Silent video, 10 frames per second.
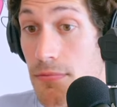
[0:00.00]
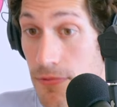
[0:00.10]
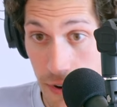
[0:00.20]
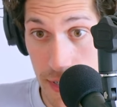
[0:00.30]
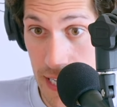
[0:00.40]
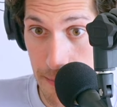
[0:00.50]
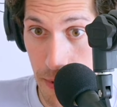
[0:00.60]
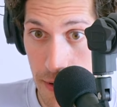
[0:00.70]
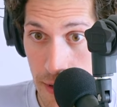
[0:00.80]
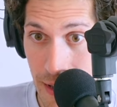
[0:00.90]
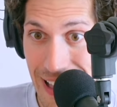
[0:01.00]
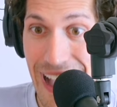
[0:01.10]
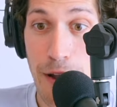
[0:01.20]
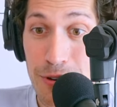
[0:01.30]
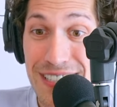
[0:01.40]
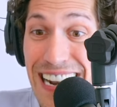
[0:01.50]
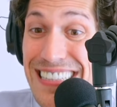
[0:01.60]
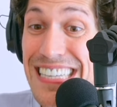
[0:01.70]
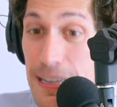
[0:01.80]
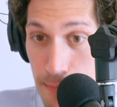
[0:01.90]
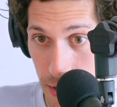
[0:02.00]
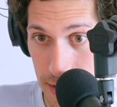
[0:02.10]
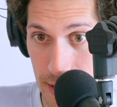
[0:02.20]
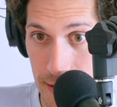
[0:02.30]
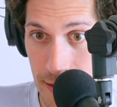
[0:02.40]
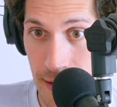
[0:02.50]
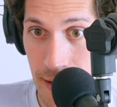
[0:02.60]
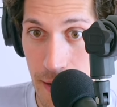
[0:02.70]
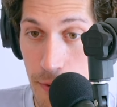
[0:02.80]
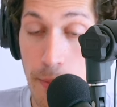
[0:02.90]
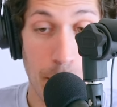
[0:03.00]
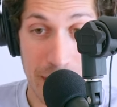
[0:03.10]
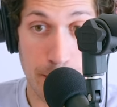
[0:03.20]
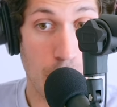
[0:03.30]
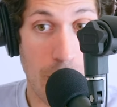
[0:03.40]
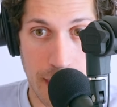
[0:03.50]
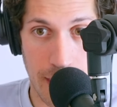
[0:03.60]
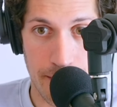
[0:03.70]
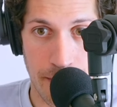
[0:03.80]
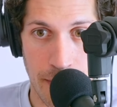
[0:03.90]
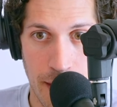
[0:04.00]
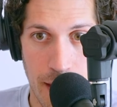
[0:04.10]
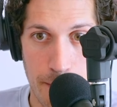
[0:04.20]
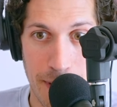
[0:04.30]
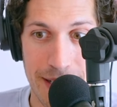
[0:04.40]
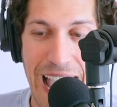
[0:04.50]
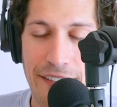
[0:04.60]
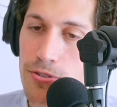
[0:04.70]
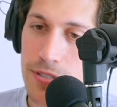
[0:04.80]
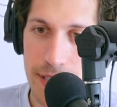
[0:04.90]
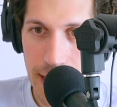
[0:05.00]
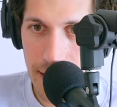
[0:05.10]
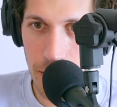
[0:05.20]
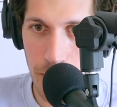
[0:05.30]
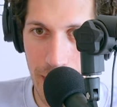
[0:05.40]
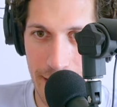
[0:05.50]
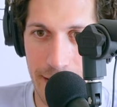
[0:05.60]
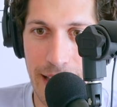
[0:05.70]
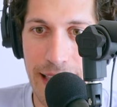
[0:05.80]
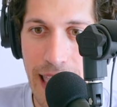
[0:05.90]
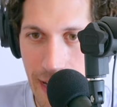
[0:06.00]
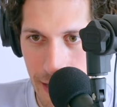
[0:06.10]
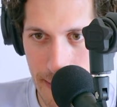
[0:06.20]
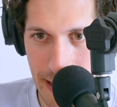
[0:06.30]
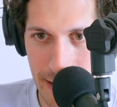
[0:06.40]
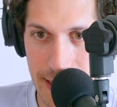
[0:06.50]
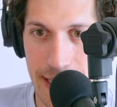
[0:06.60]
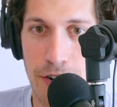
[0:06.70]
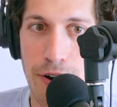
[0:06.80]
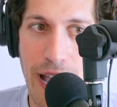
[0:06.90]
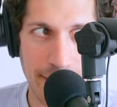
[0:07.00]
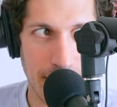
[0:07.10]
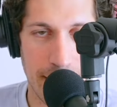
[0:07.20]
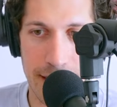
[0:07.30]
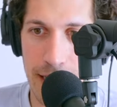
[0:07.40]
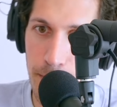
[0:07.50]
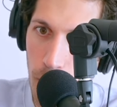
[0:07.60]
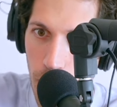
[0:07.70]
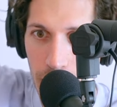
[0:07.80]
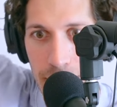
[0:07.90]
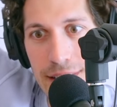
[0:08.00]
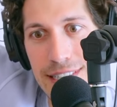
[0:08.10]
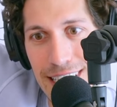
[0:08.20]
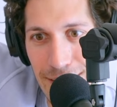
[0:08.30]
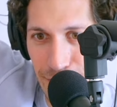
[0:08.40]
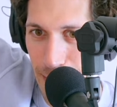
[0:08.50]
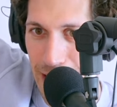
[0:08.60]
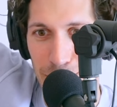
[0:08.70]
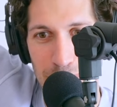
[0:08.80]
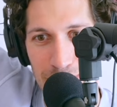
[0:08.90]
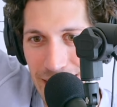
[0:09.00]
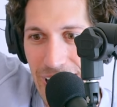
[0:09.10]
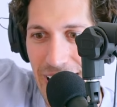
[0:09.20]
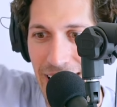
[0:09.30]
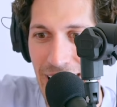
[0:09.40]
For example, I was not a tea person when we went to Morocco. But after seeing the way that they cared about the tea, crafted the tea, poured the tea from like three feet high,